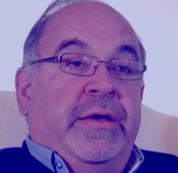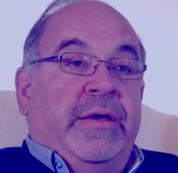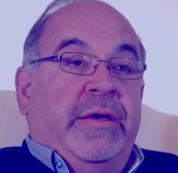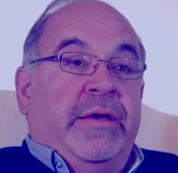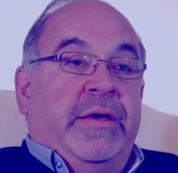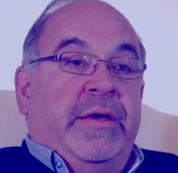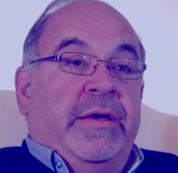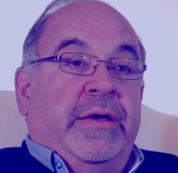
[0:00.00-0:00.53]
The
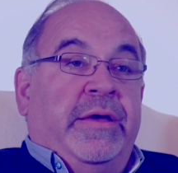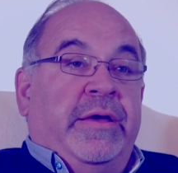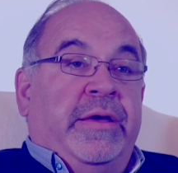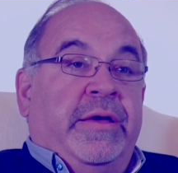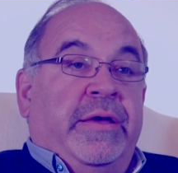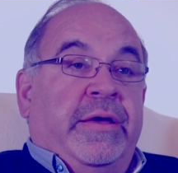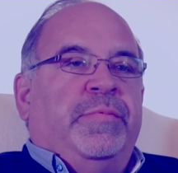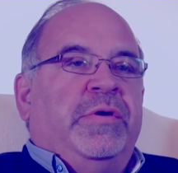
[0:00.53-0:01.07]
biggest
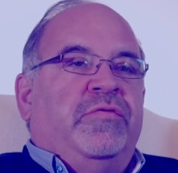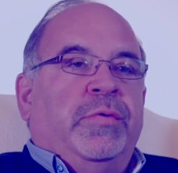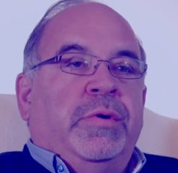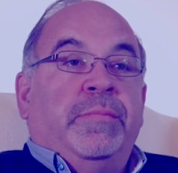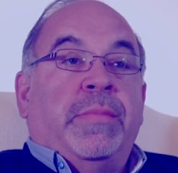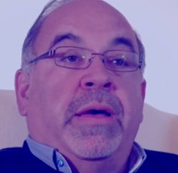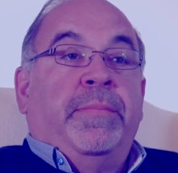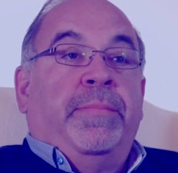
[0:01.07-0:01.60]
difference between
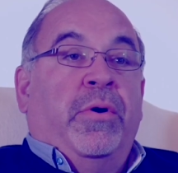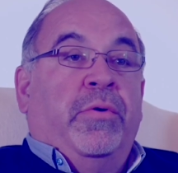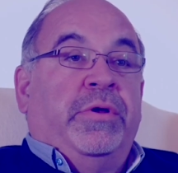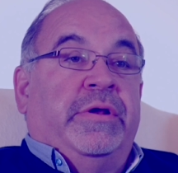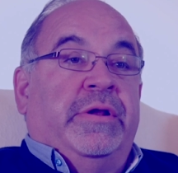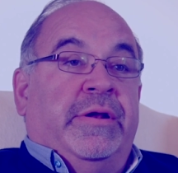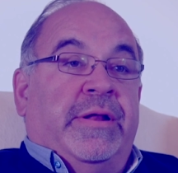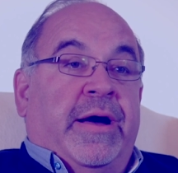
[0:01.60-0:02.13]
my
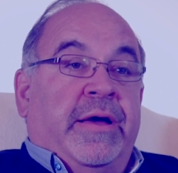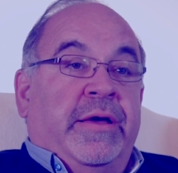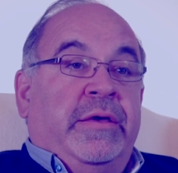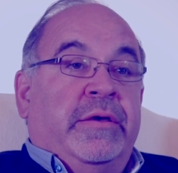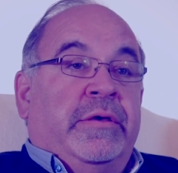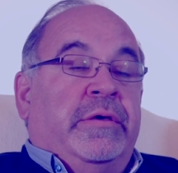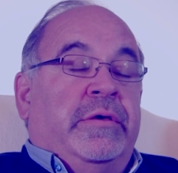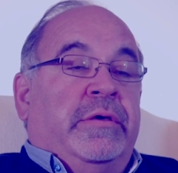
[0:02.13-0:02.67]
opponent and I
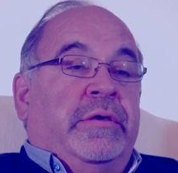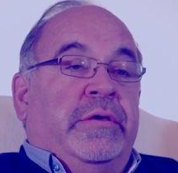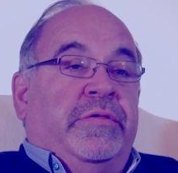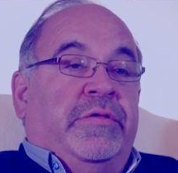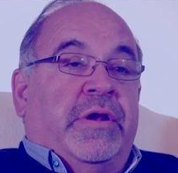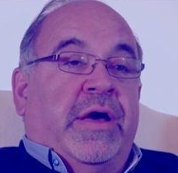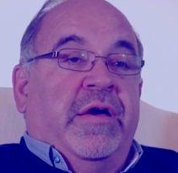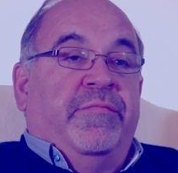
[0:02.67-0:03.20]
is
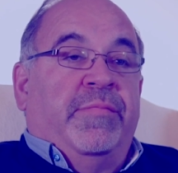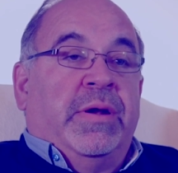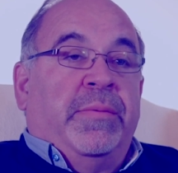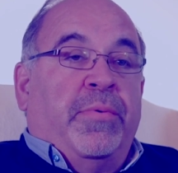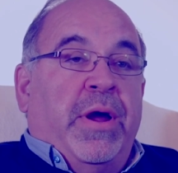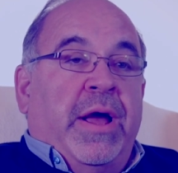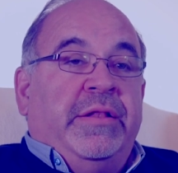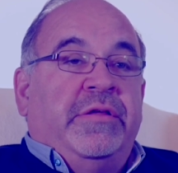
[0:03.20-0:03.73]
that I have been a
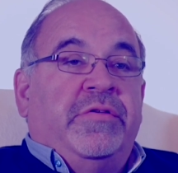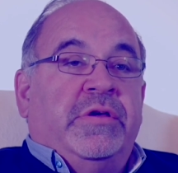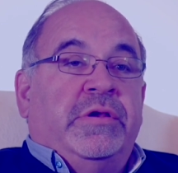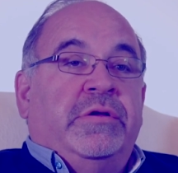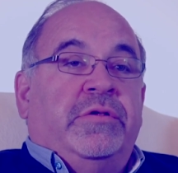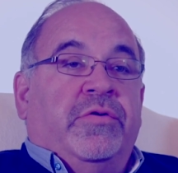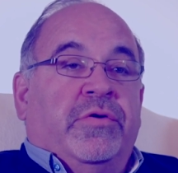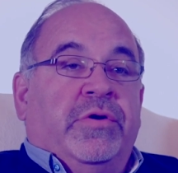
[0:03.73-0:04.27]
practicing
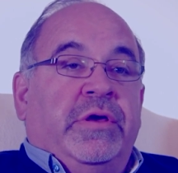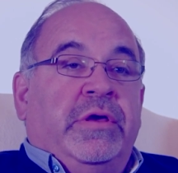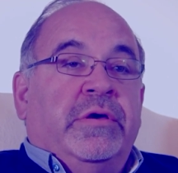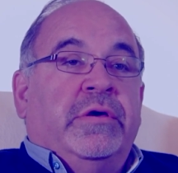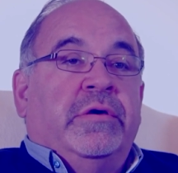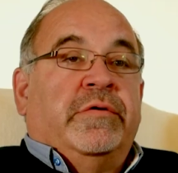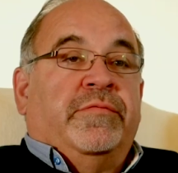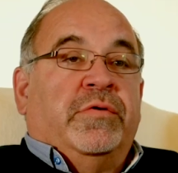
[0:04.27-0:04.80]
attorney
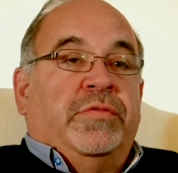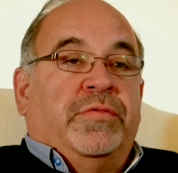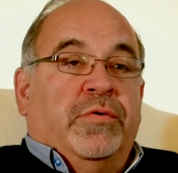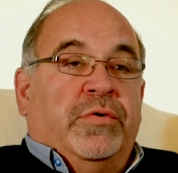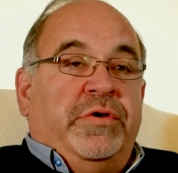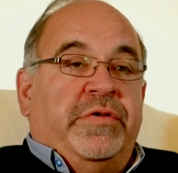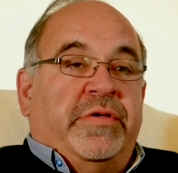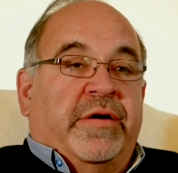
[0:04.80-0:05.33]
for
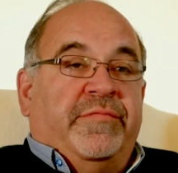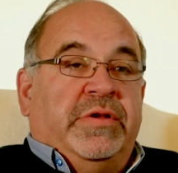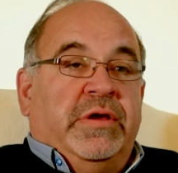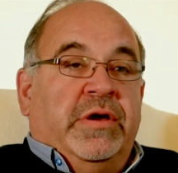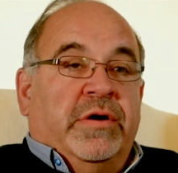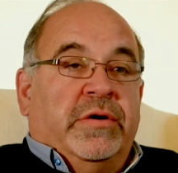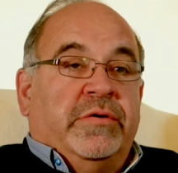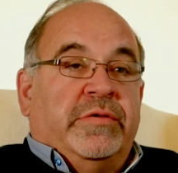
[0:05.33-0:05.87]
37
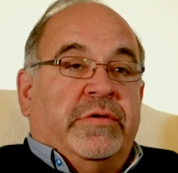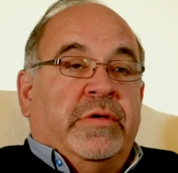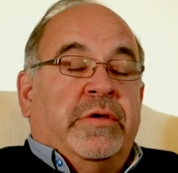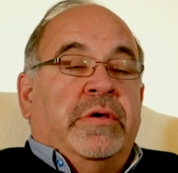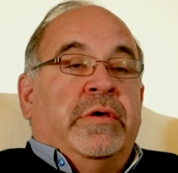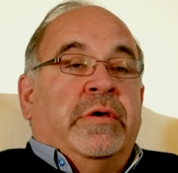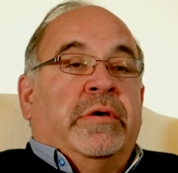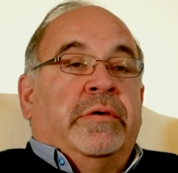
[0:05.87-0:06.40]
years,
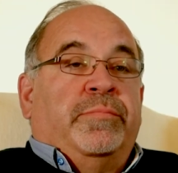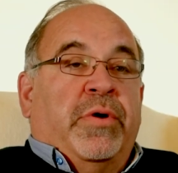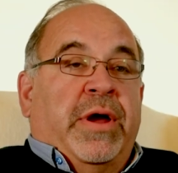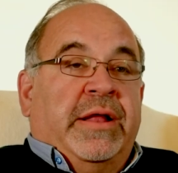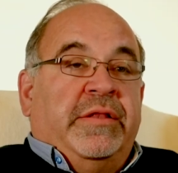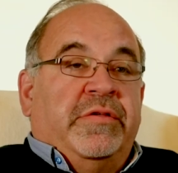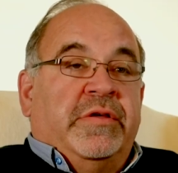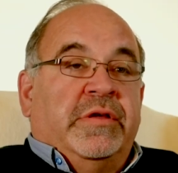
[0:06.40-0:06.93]

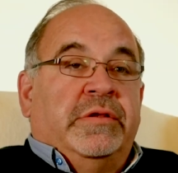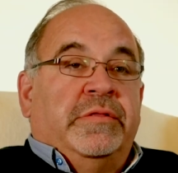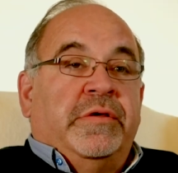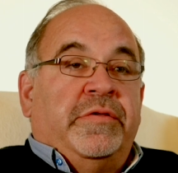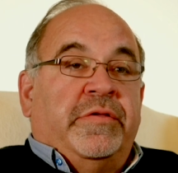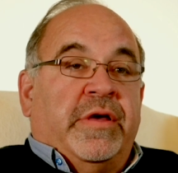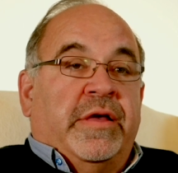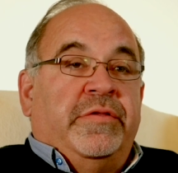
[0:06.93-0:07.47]
practicing in the
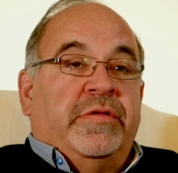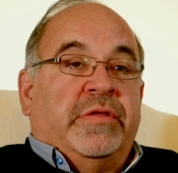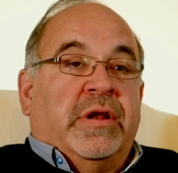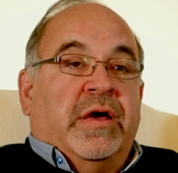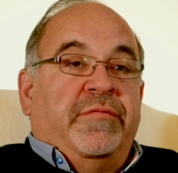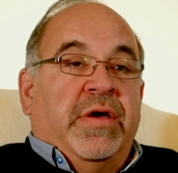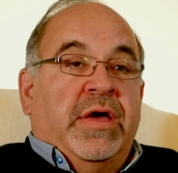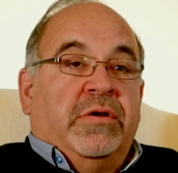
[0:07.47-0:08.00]
sense that
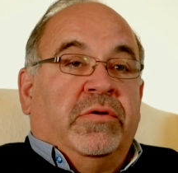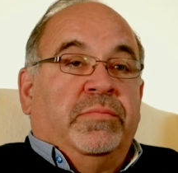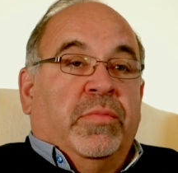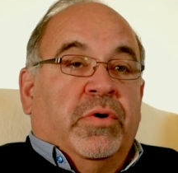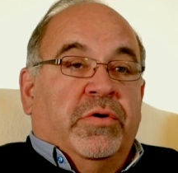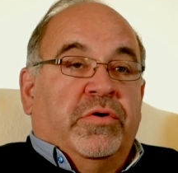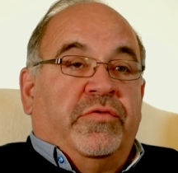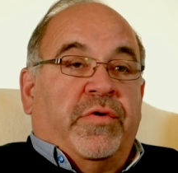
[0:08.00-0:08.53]
I've handled
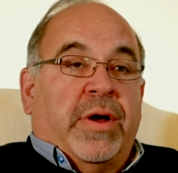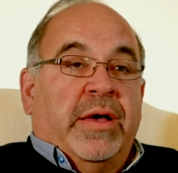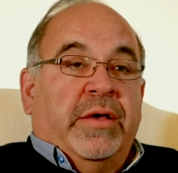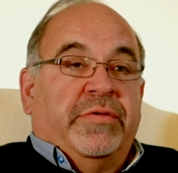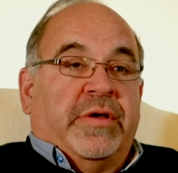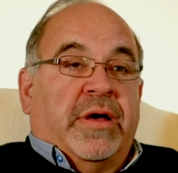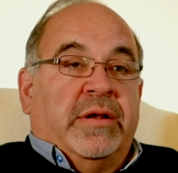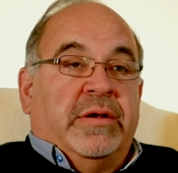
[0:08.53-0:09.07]
murder
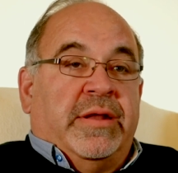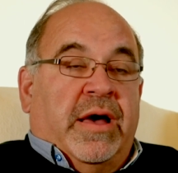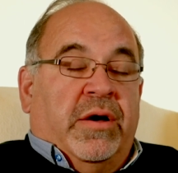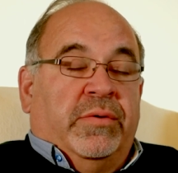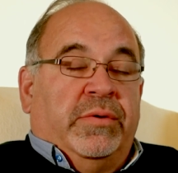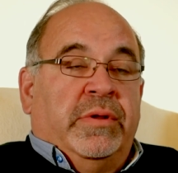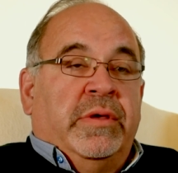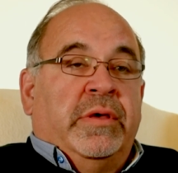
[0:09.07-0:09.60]
trials on
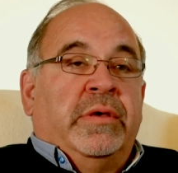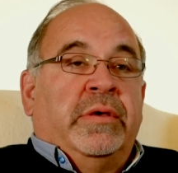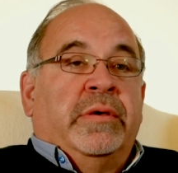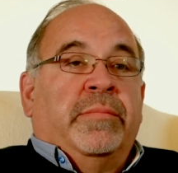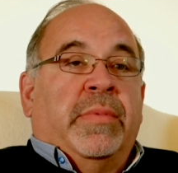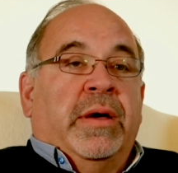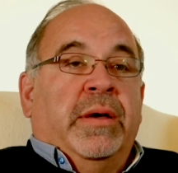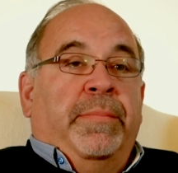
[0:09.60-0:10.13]
down.
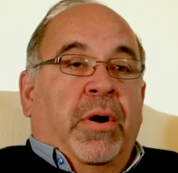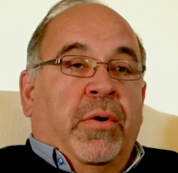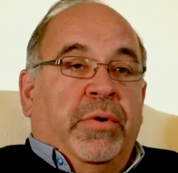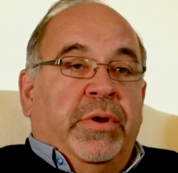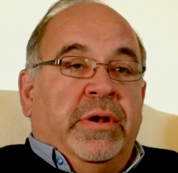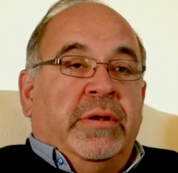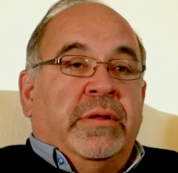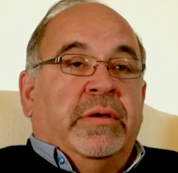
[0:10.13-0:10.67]
My
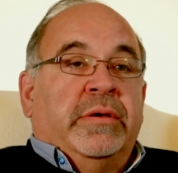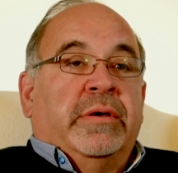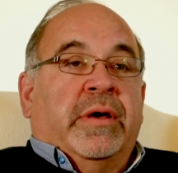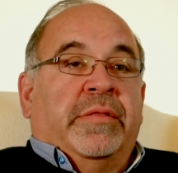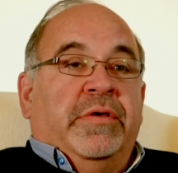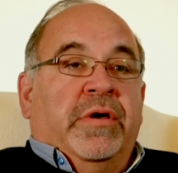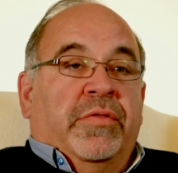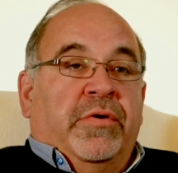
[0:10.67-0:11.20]
opponent,
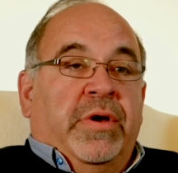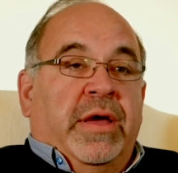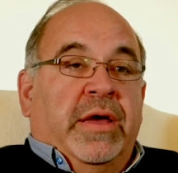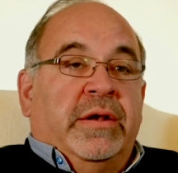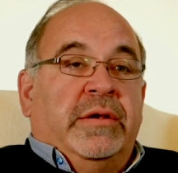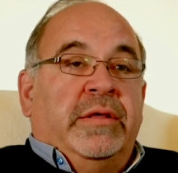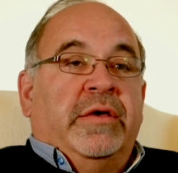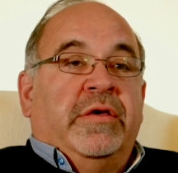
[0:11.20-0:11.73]
on the other
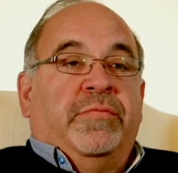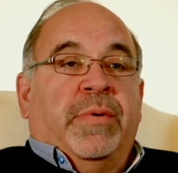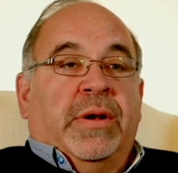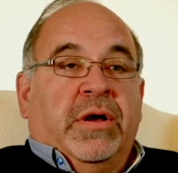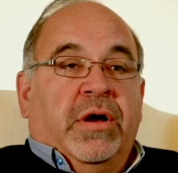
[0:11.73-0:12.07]
hand, has been a